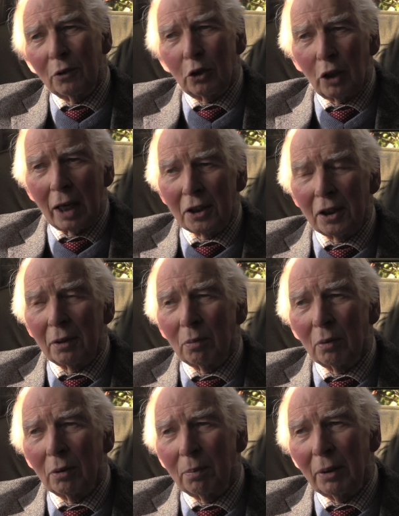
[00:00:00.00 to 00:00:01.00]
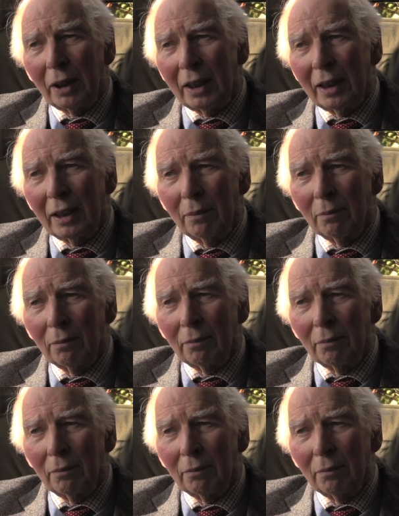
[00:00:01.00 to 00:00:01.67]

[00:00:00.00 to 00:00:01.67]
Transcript: Trust would be